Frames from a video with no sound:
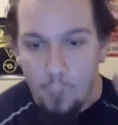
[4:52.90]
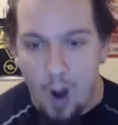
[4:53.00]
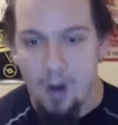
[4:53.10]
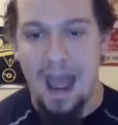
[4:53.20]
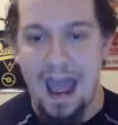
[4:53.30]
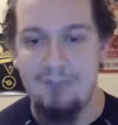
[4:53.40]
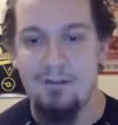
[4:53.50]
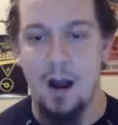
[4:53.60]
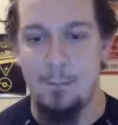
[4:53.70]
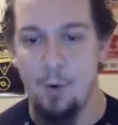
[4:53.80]
while
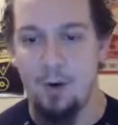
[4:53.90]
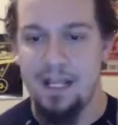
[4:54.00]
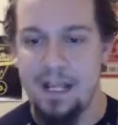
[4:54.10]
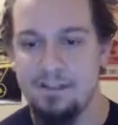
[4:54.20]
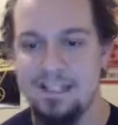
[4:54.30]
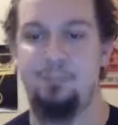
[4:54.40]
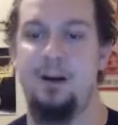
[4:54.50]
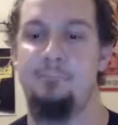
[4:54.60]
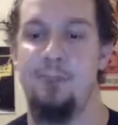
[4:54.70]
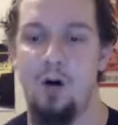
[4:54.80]
having a more even
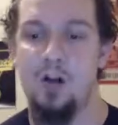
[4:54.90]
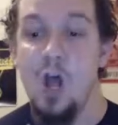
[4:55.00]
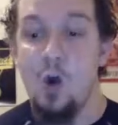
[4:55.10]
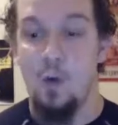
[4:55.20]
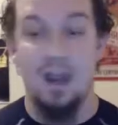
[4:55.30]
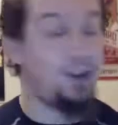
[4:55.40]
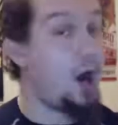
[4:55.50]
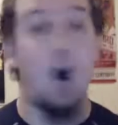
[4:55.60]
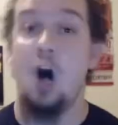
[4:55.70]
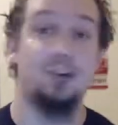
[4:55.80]
spread of bulk with
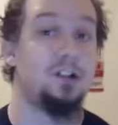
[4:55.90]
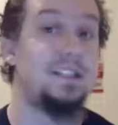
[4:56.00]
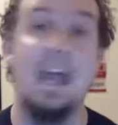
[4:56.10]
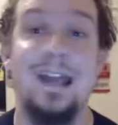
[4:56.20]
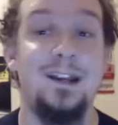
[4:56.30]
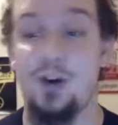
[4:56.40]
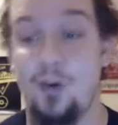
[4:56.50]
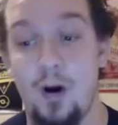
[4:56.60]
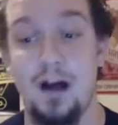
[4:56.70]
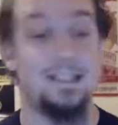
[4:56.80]
110
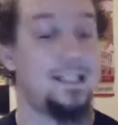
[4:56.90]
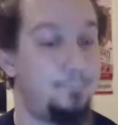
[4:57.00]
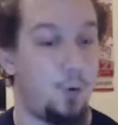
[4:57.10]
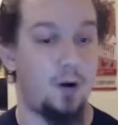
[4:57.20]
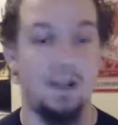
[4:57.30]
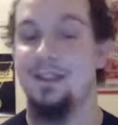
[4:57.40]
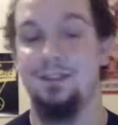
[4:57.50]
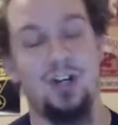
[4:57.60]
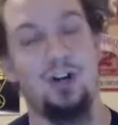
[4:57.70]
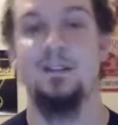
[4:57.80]
across the board
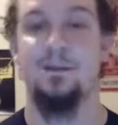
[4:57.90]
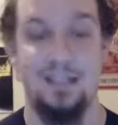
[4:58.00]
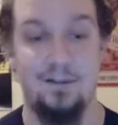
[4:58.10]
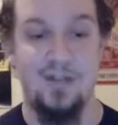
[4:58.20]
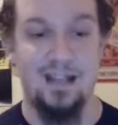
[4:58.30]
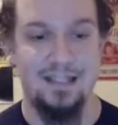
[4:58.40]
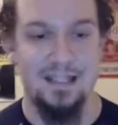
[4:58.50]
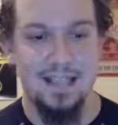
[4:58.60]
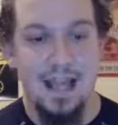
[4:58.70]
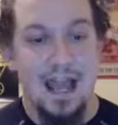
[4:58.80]
in terms of its
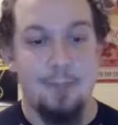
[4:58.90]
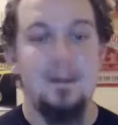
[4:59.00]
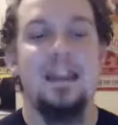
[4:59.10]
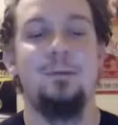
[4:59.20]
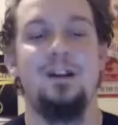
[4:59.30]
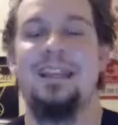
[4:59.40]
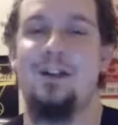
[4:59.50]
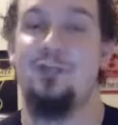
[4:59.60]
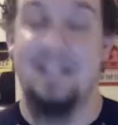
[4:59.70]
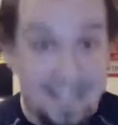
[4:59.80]
defenses, and being able to
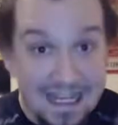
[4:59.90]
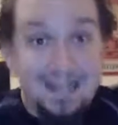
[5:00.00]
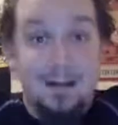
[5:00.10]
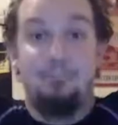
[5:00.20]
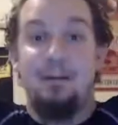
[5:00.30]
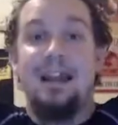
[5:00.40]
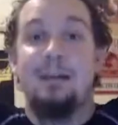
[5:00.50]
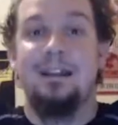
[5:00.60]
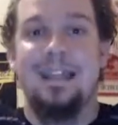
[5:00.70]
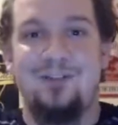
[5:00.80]
get rid
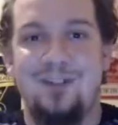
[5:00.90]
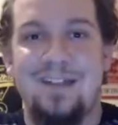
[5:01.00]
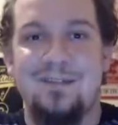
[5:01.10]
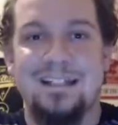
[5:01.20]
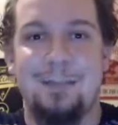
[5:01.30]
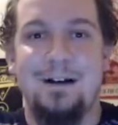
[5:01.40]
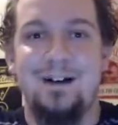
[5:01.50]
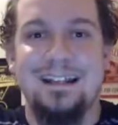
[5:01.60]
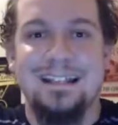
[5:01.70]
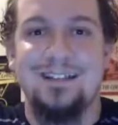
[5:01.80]
of its
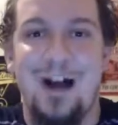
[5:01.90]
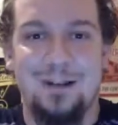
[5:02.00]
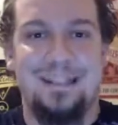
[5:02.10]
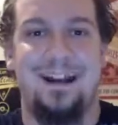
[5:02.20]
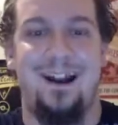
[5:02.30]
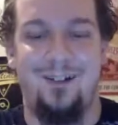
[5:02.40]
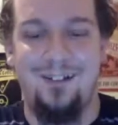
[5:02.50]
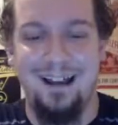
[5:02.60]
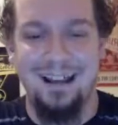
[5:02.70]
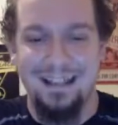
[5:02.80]
ability slow start,
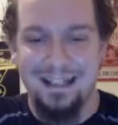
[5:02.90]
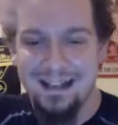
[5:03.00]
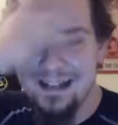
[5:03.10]
right?